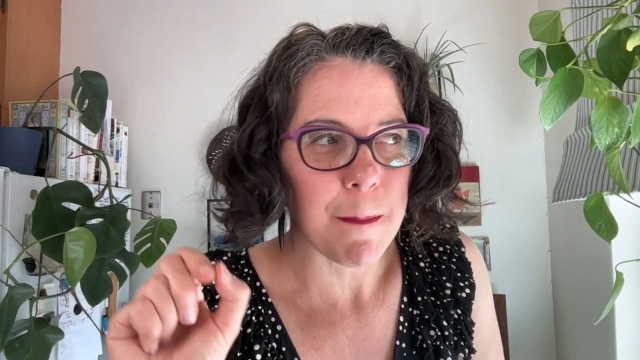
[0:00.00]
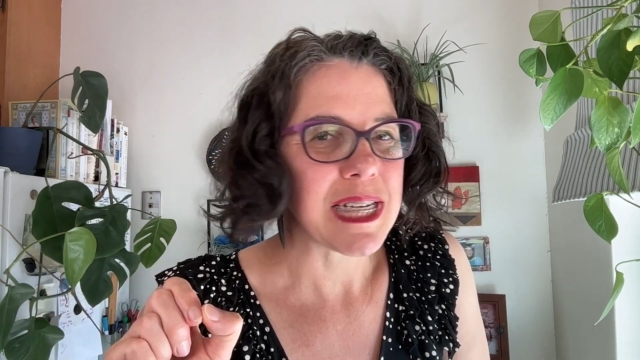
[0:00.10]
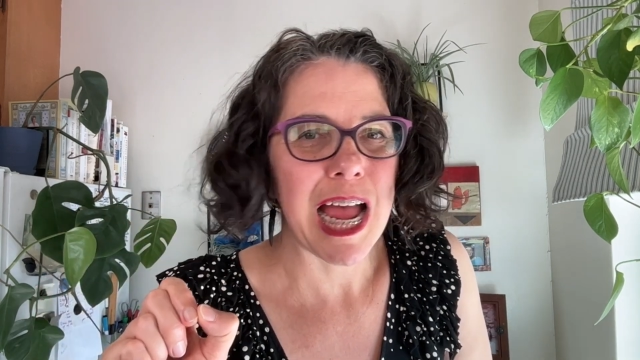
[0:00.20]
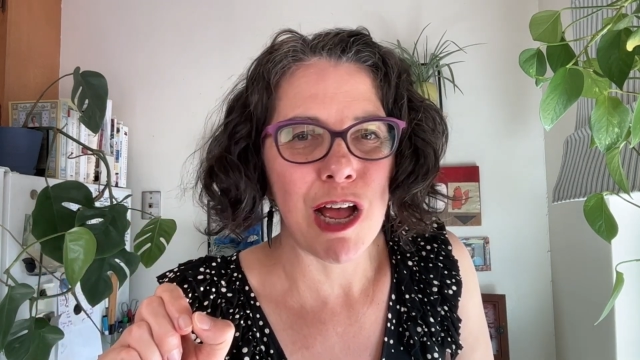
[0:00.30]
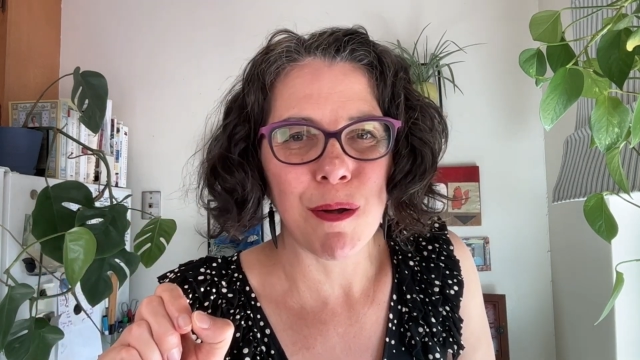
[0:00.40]

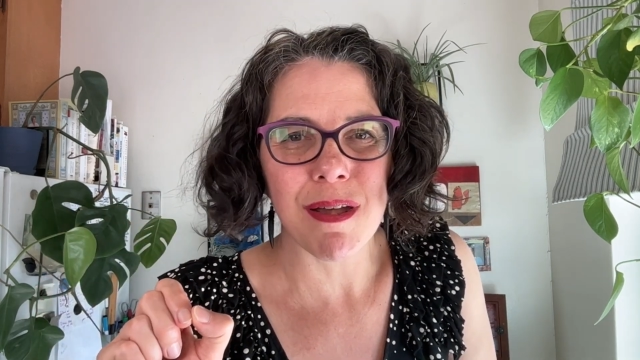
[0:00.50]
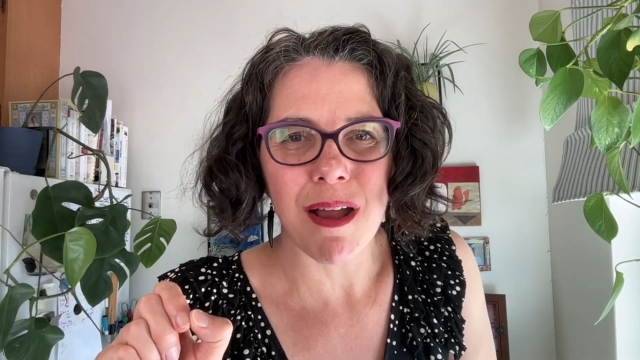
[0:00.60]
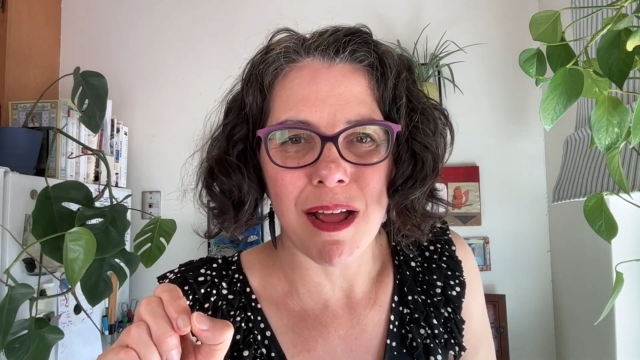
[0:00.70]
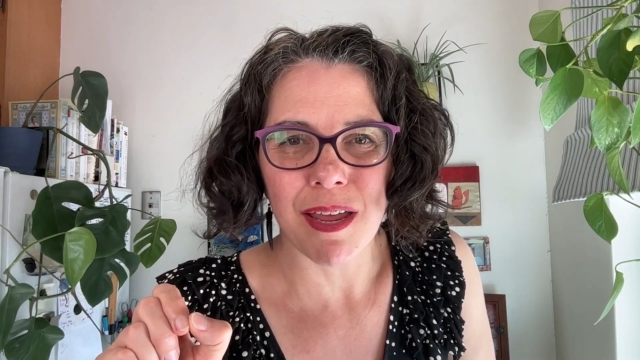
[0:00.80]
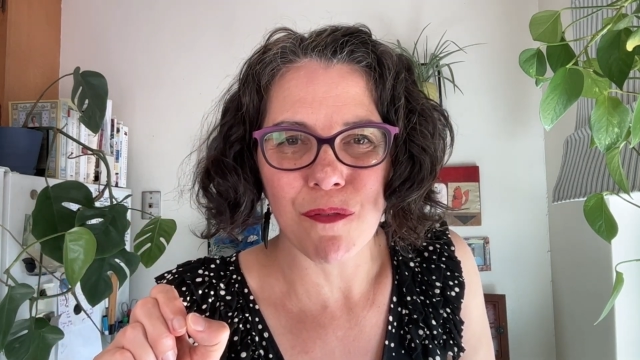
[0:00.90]
is how to
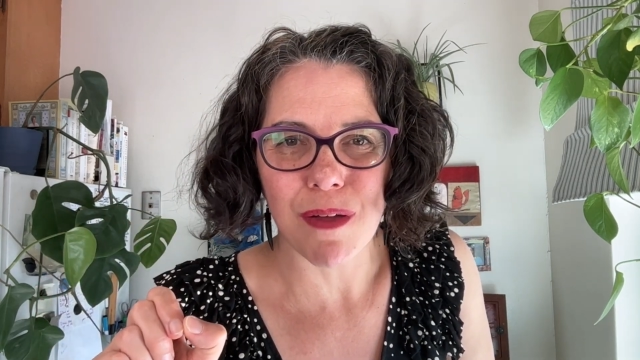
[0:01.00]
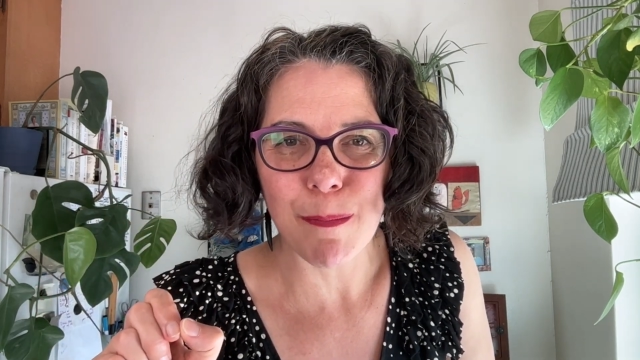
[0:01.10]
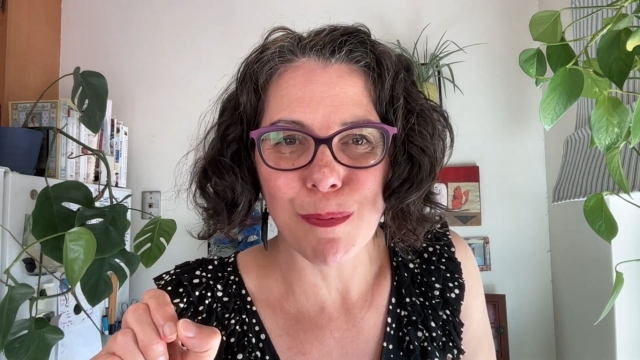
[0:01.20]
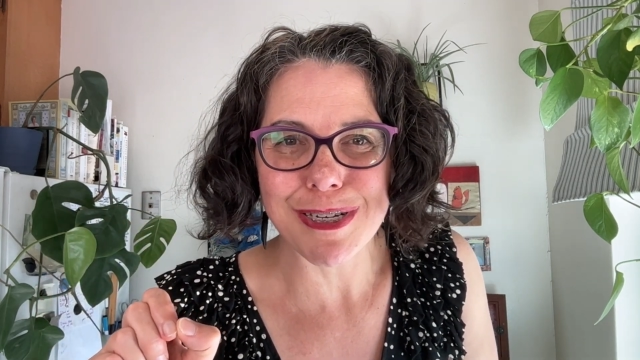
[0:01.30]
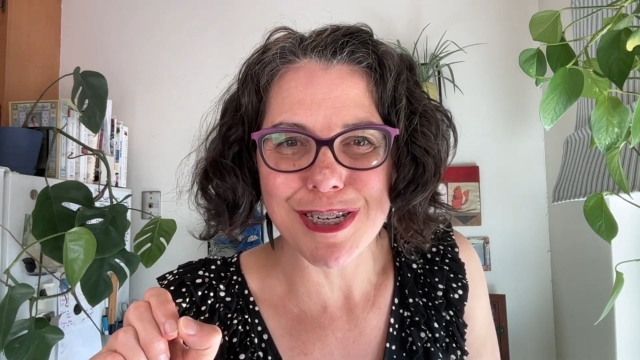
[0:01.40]
not give
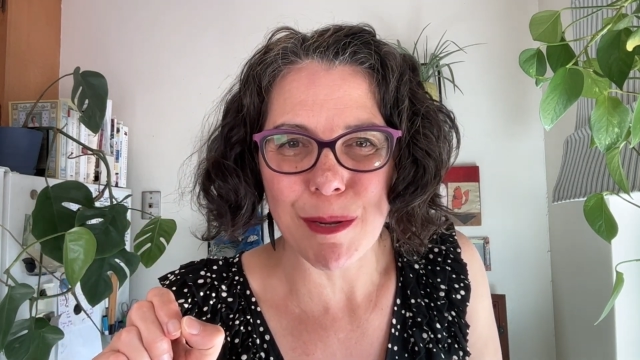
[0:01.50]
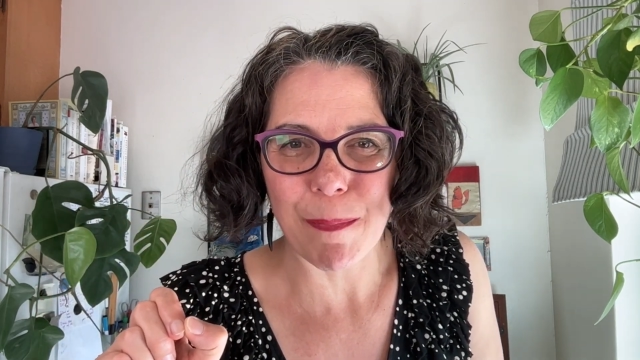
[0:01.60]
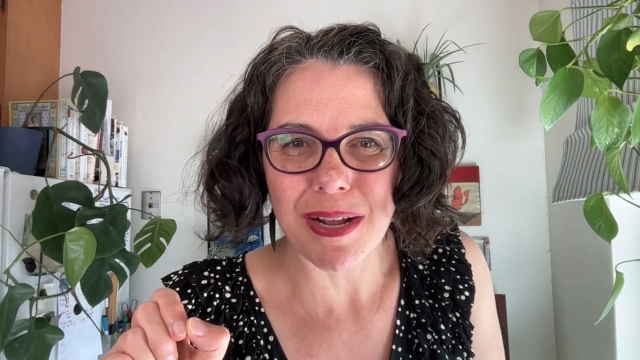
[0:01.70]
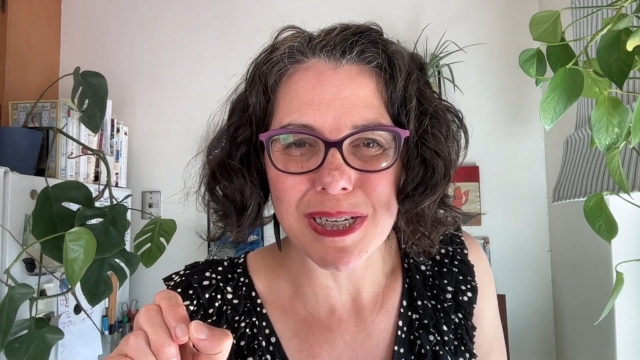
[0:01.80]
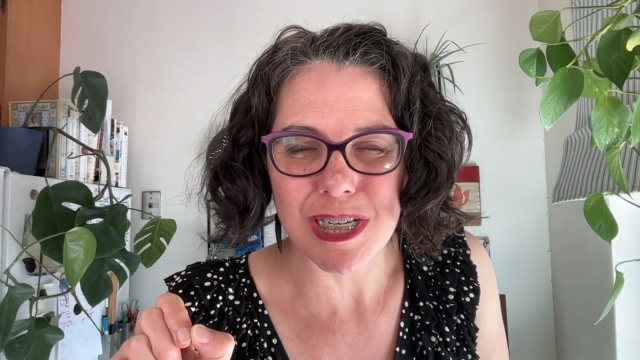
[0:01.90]
up when
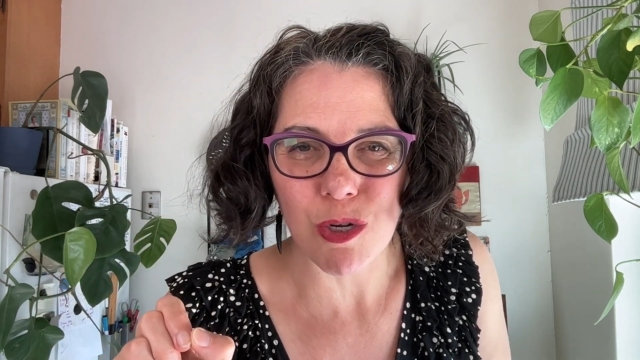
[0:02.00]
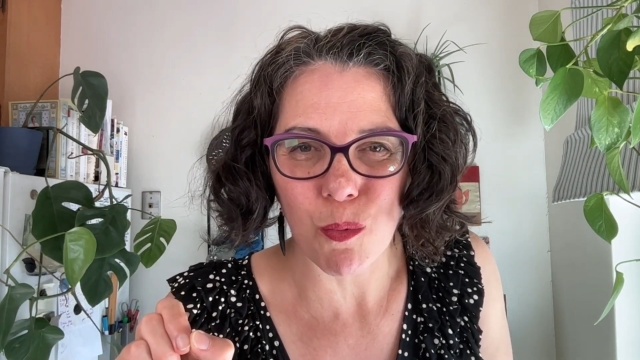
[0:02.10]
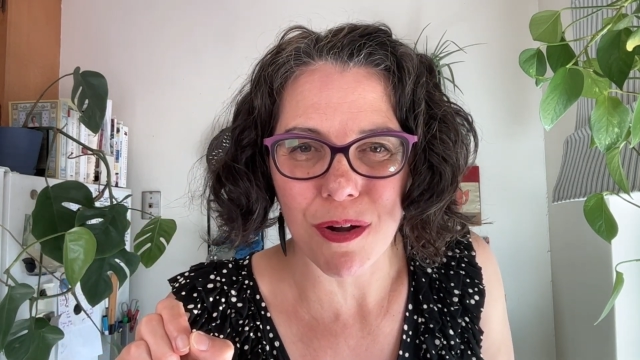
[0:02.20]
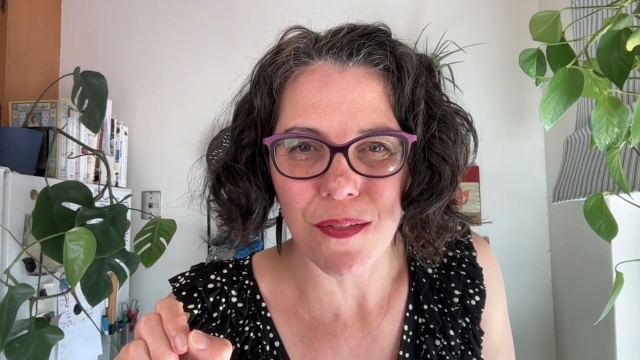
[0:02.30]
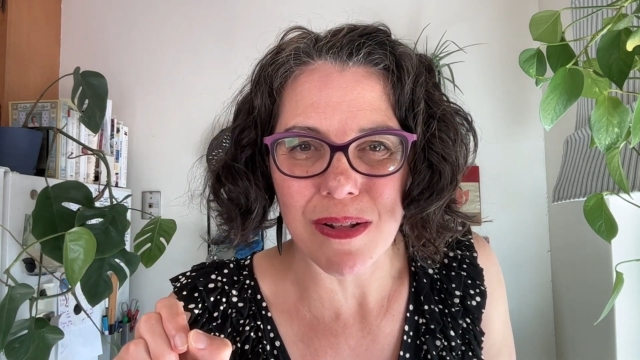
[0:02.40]
something doesn't
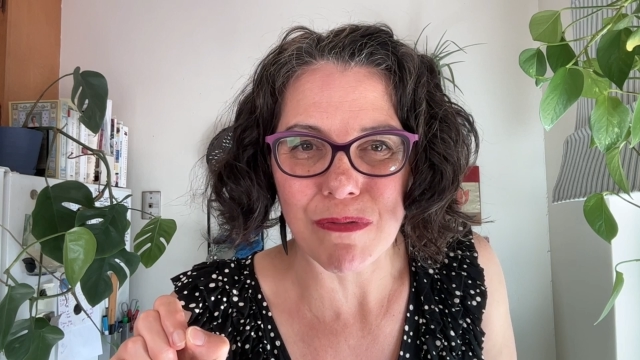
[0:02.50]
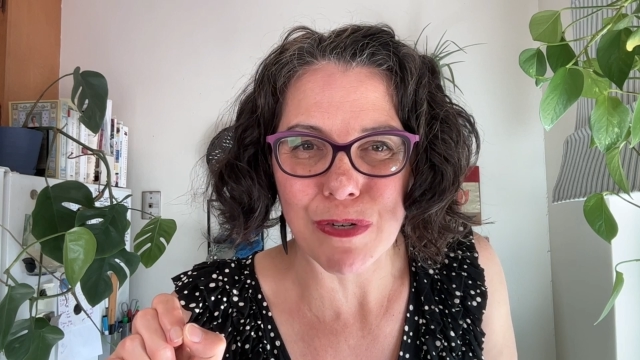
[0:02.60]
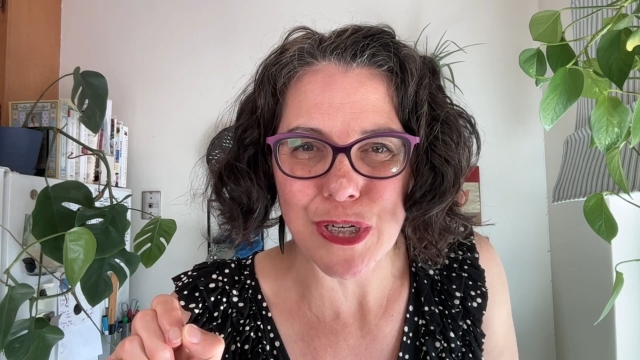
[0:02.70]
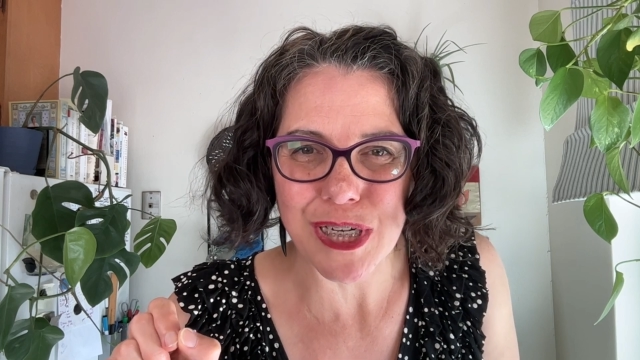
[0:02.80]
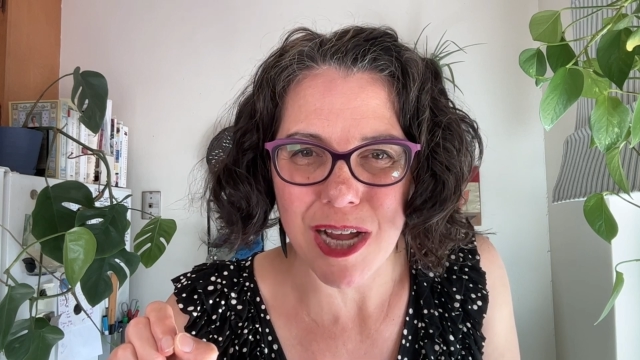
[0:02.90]
work the
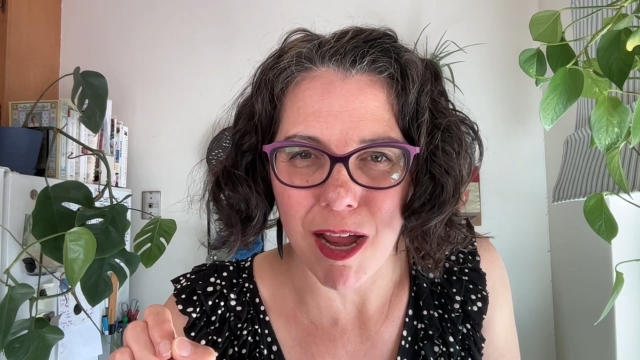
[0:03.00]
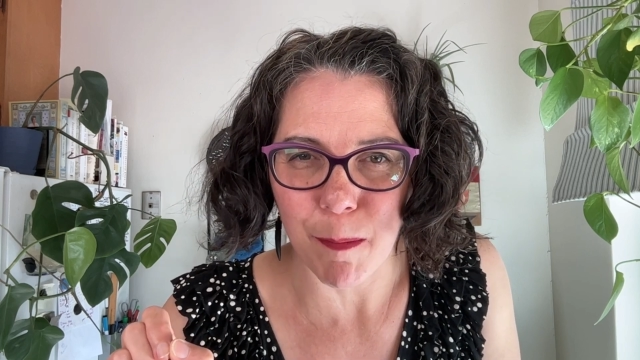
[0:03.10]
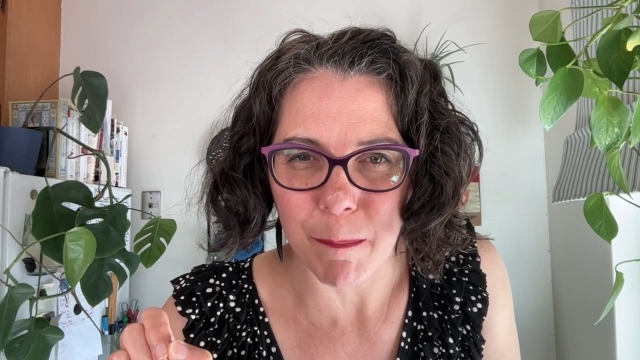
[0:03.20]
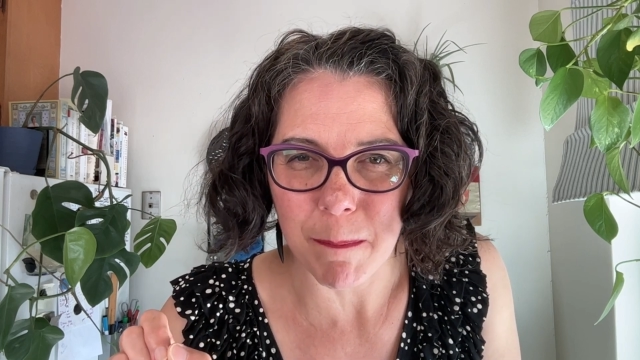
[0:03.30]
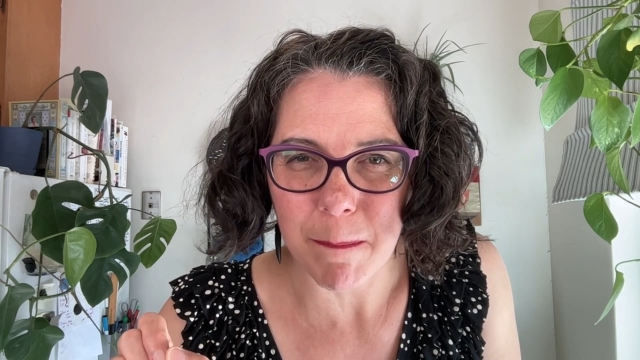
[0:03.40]
first time,